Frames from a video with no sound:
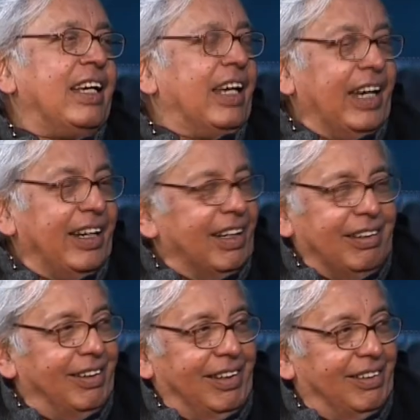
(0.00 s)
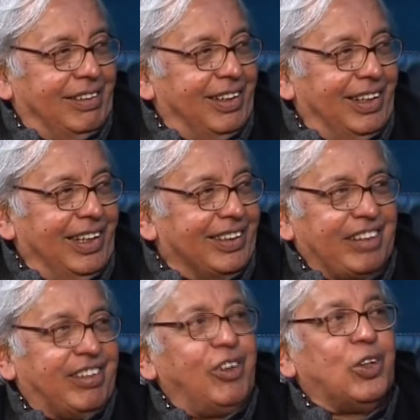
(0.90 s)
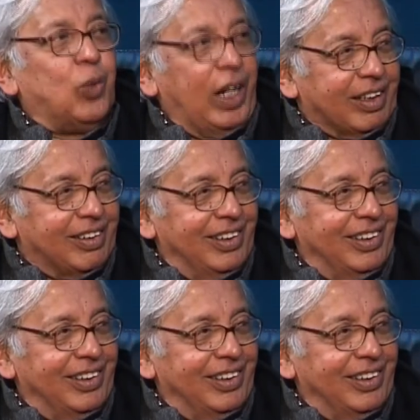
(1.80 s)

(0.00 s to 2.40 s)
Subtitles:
And that's how it worked.